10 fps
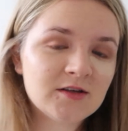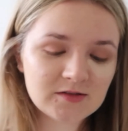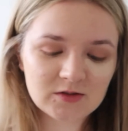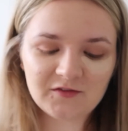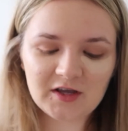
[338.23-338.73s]

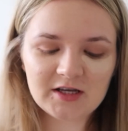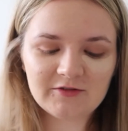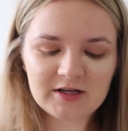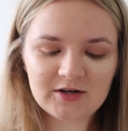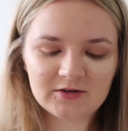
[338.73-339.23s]
So if you hear
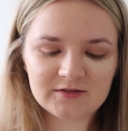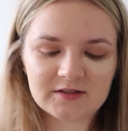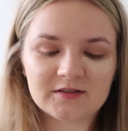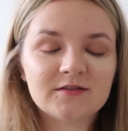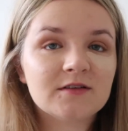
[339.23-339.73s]
any
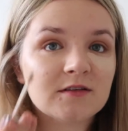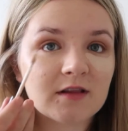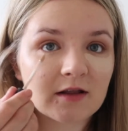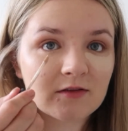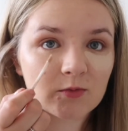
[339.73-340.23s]
noises,
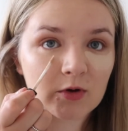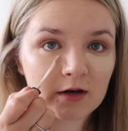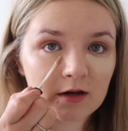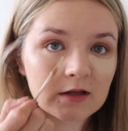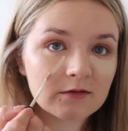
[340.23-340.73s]
that's what
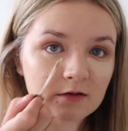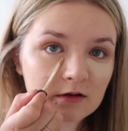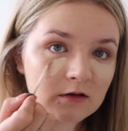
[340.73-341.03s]
it is.